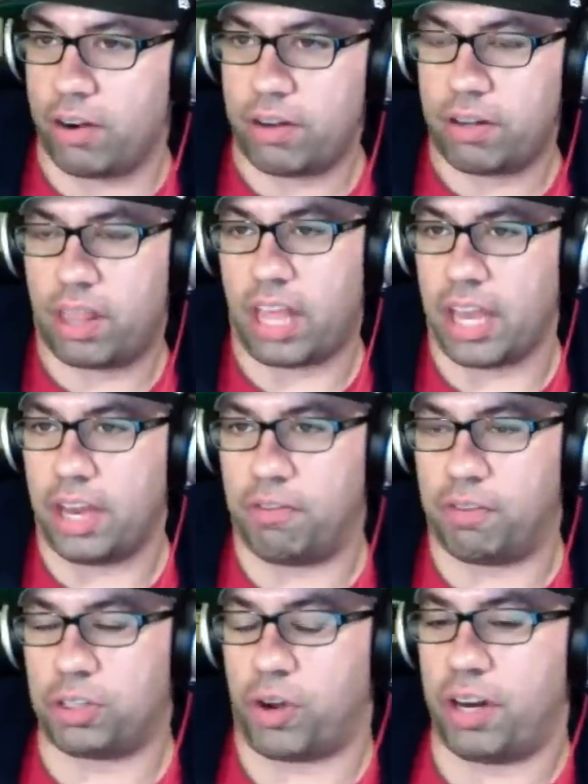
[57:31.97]
Thank you for
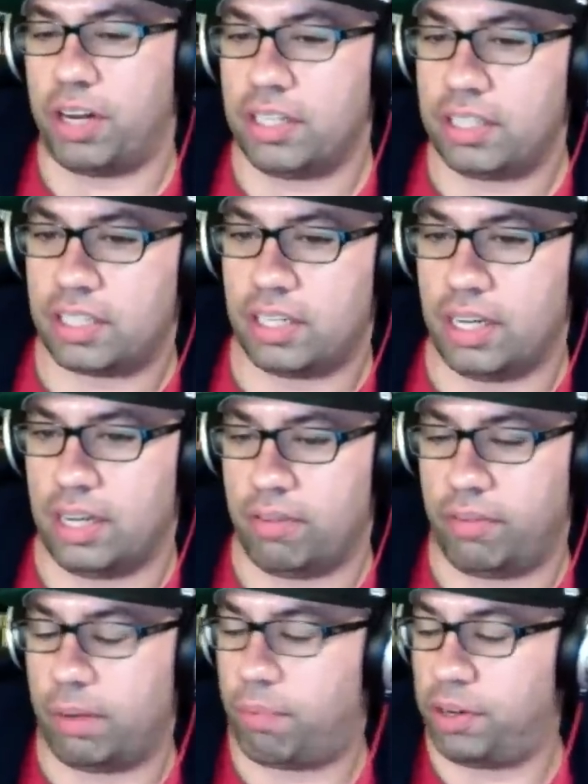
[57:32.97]
joining us. Uh,
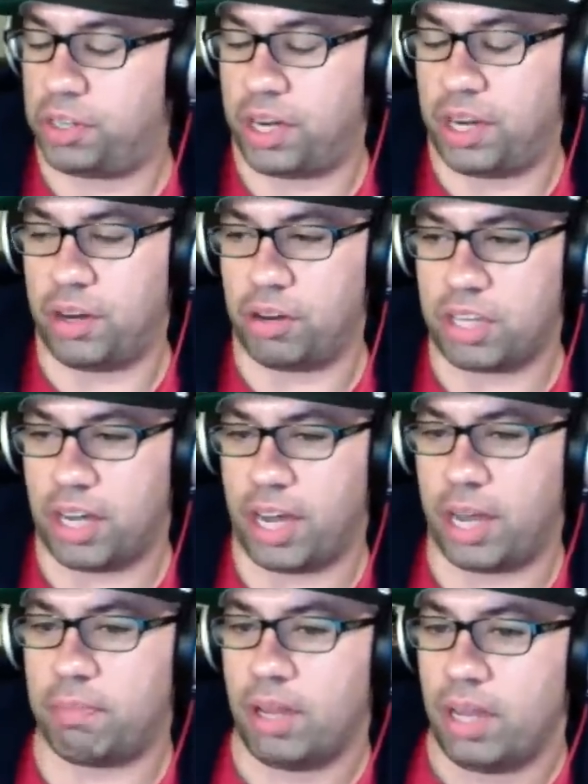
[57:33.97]
we appreciate your
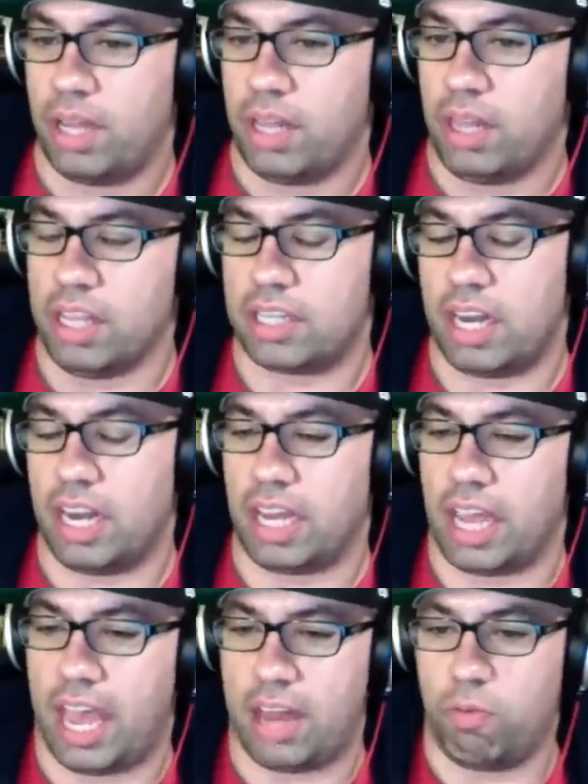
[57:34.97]
time listening
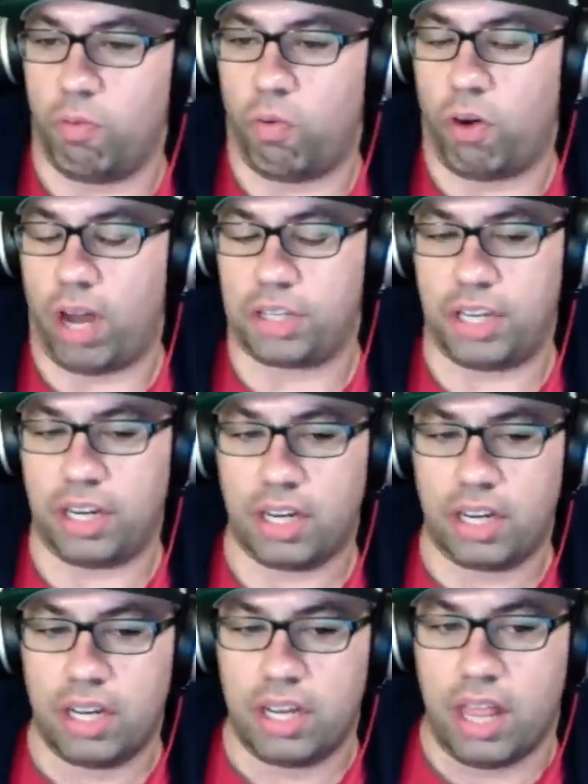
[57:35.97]
and watching.
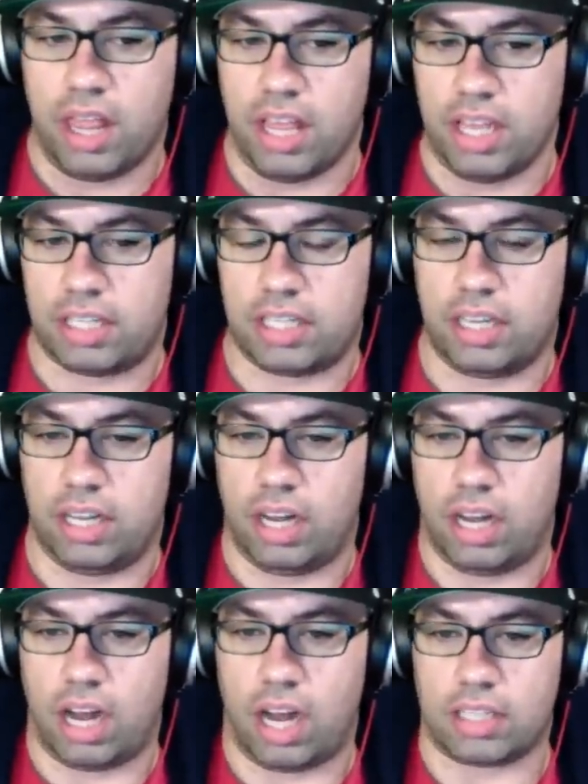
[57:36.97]
This
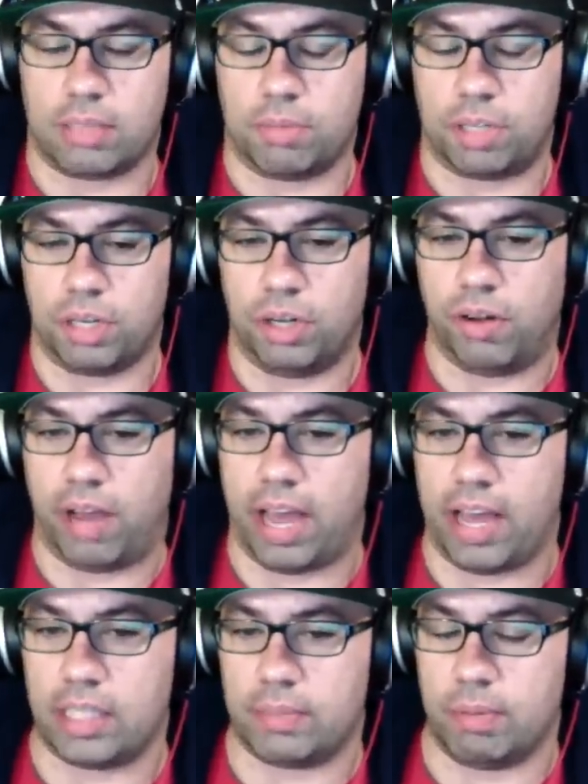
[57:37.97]
awesome show
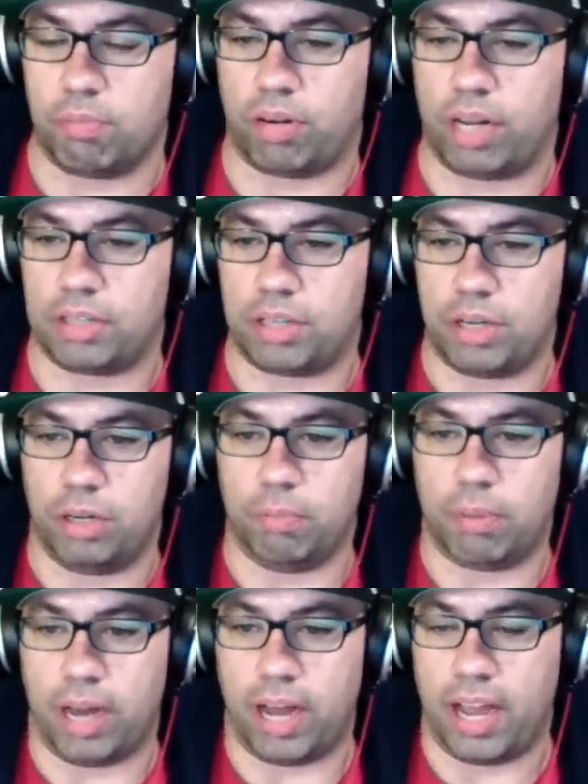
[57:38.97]
has been brought to you
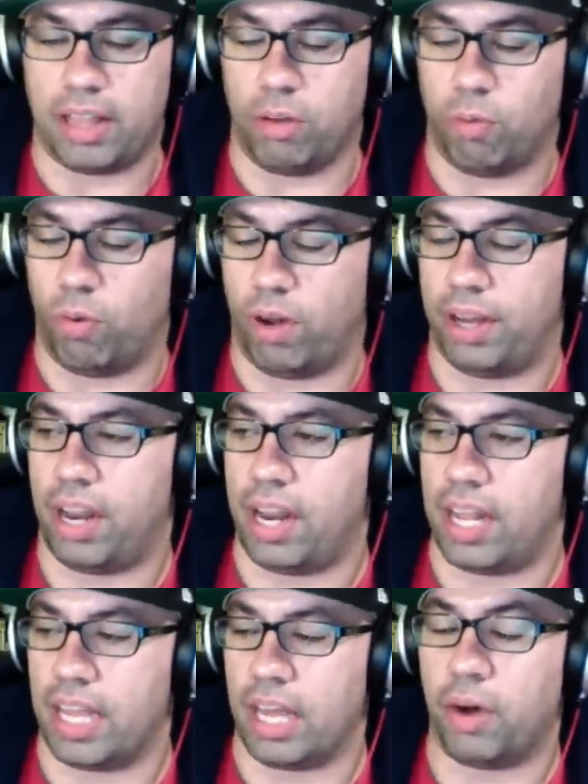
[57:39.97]
by the one,
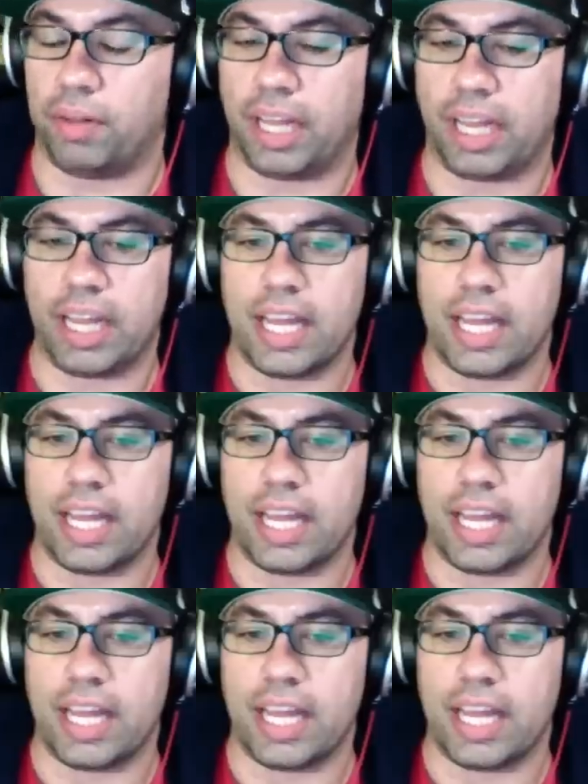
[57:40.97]
the only